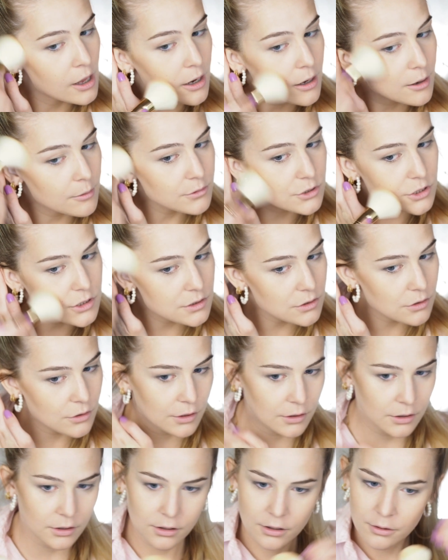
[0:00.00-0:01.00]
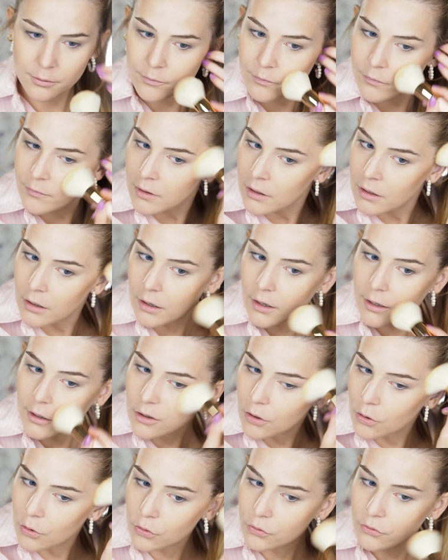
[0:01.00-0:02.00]
I'm just going
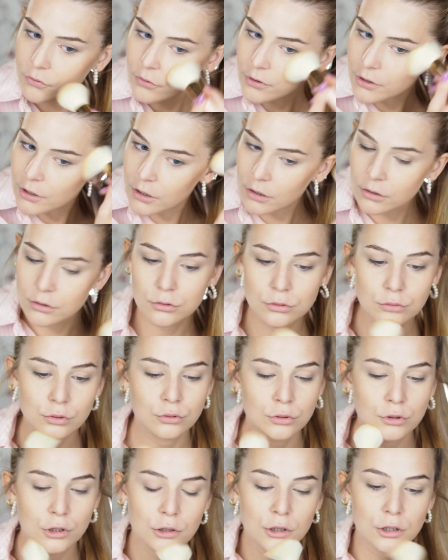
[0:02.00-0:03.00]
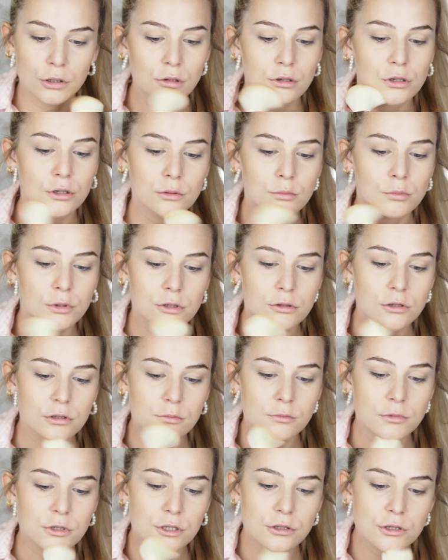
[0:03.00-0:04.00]
like over a little bit
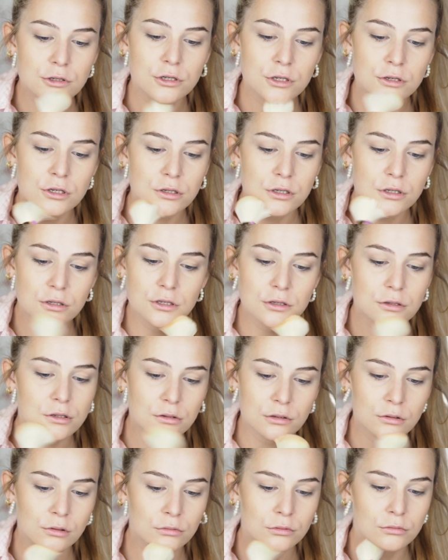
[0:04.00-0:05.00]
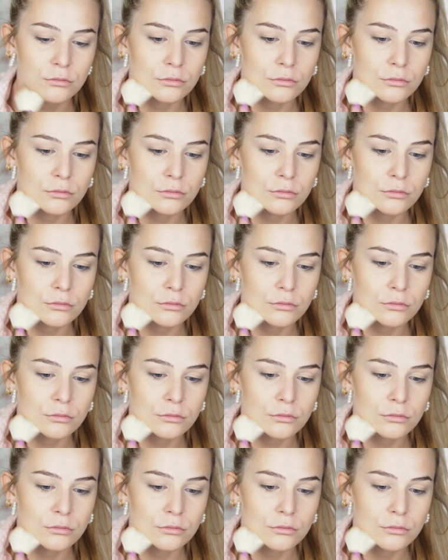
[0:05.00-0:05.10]
on my chin.